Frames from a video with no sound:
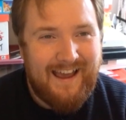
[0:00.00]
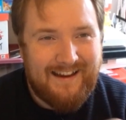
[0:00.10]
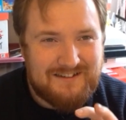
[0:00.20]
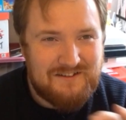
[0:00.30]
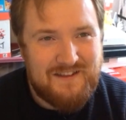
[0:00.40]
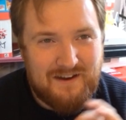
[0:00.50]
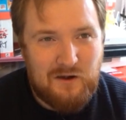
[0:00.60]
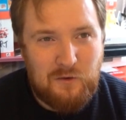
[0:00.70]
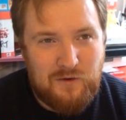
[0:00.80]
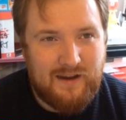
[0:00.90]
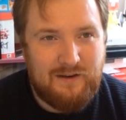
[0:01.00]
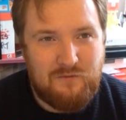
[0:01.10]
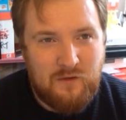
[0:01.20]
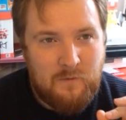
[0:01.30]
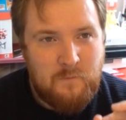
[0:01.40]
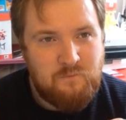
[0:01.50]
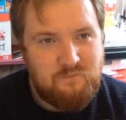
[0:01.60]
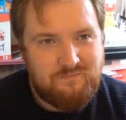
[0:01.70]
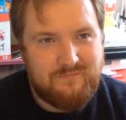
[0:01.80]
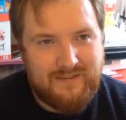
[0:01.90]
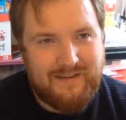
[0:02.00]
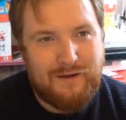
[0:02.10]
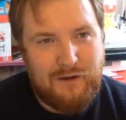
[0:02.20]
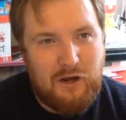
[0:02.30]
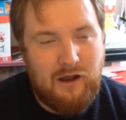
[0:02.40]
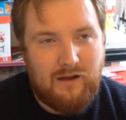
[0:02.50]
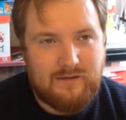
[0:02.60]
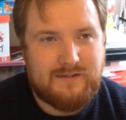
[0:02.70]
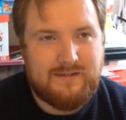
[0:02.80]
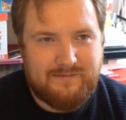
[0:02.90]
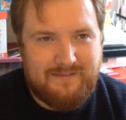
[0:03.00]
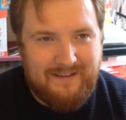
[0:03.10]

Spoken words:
actor there who kind of got